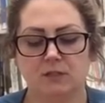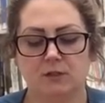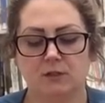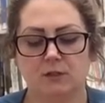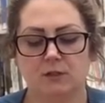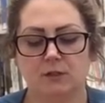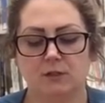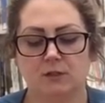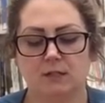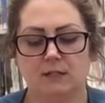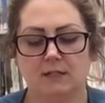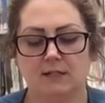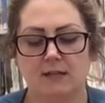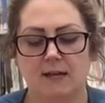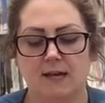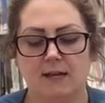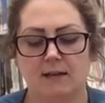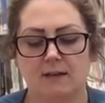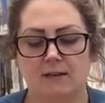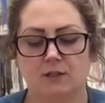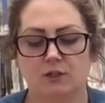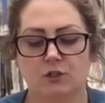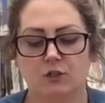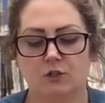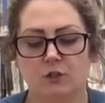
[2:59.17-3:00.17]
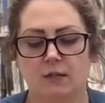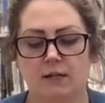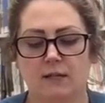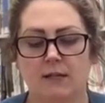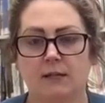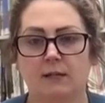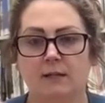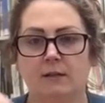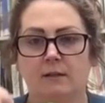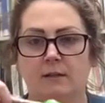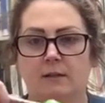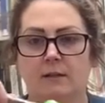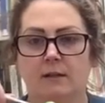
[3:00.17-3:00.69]
you're going to tie the
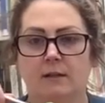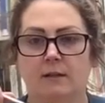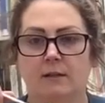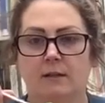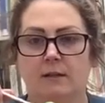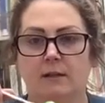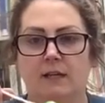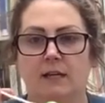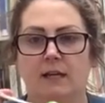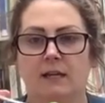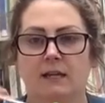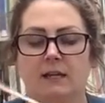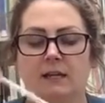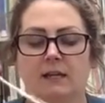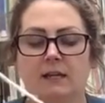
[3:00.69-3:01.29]
string in